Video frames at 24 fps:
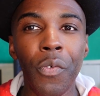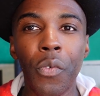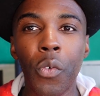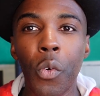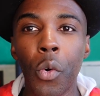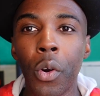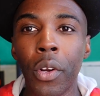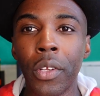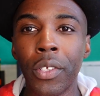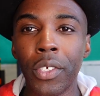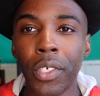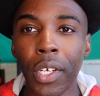
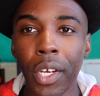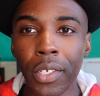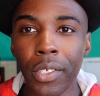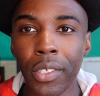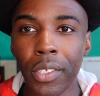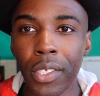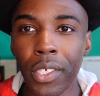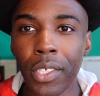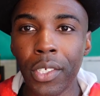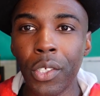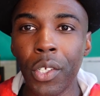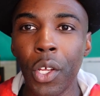for
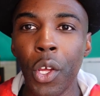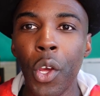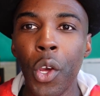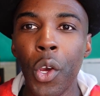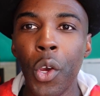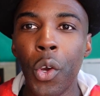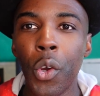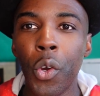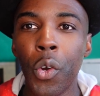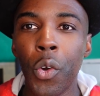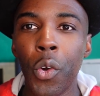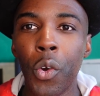Justice
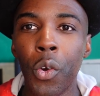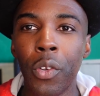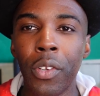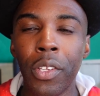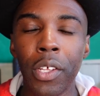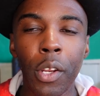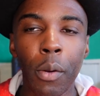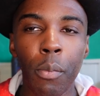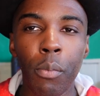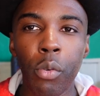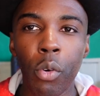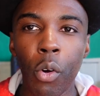who
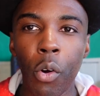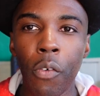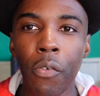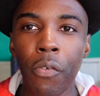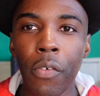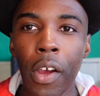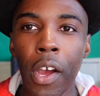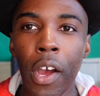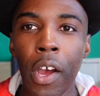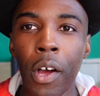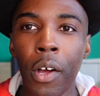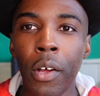did a
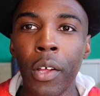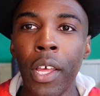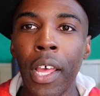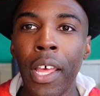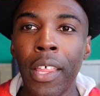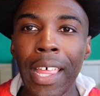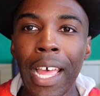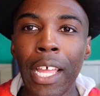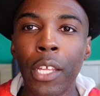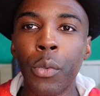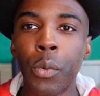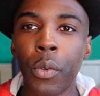profile.
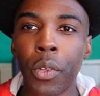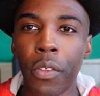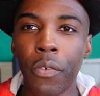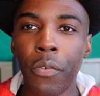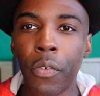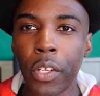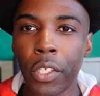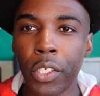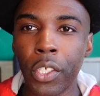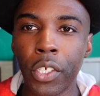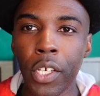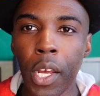That's where the
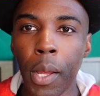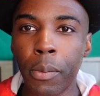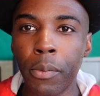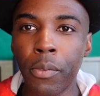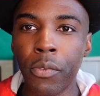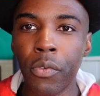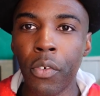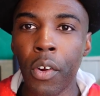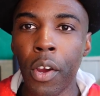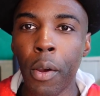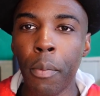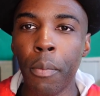footage comes
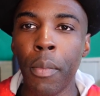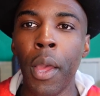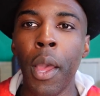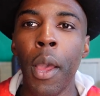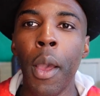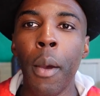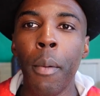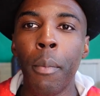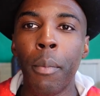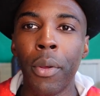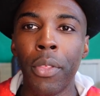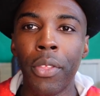from.
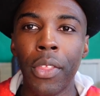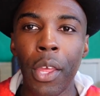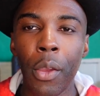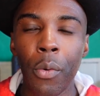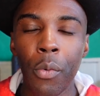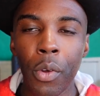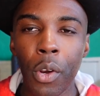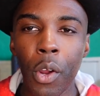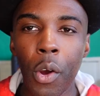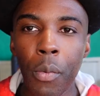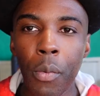But they went